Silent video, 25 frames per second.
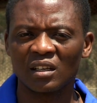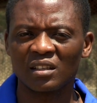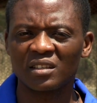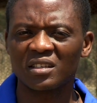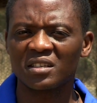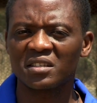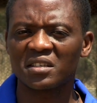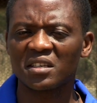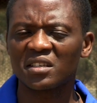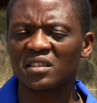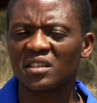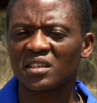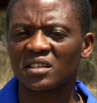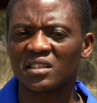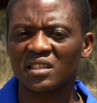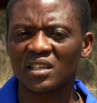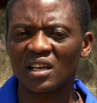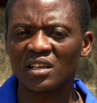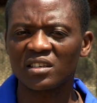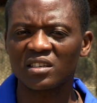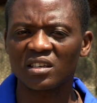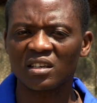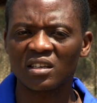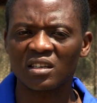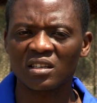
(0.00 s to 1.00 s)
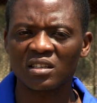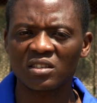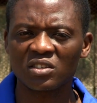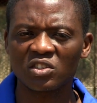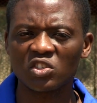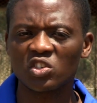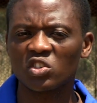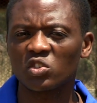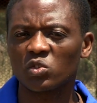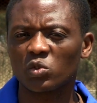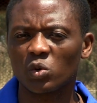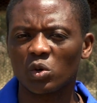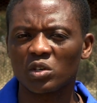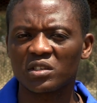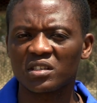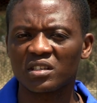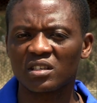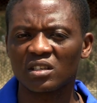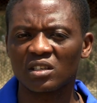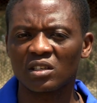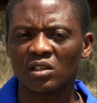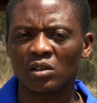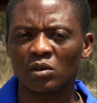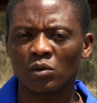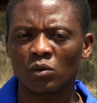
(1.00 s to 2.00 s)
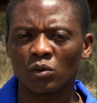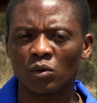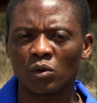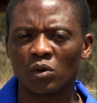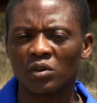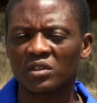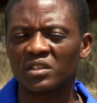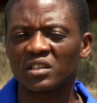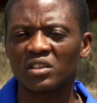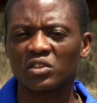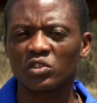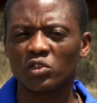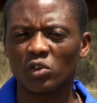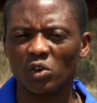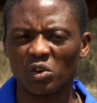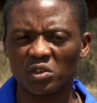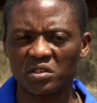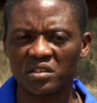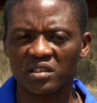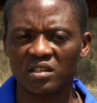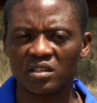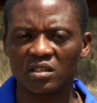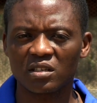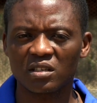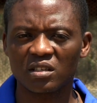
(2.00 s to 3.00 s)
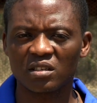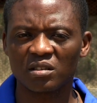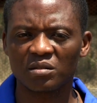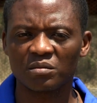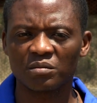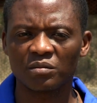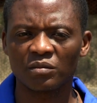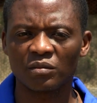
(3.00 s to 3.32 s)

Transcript: diseases such as chitosis, coccidiosis.